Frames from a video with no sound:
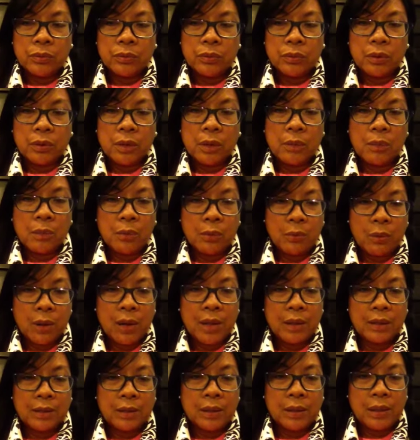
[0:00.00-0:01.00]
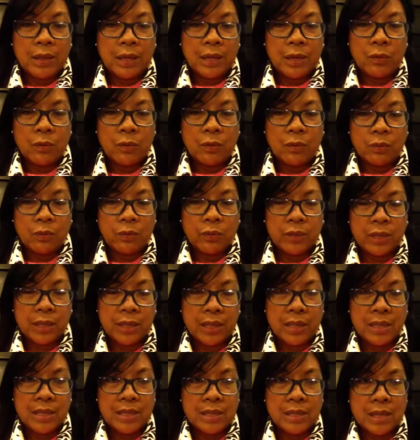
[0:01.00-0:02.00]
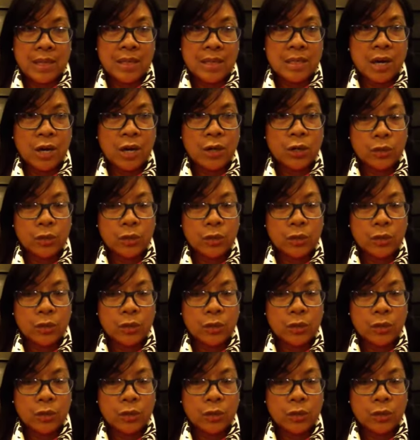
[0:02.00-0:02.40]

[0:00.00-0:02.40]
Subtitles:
number one that he says,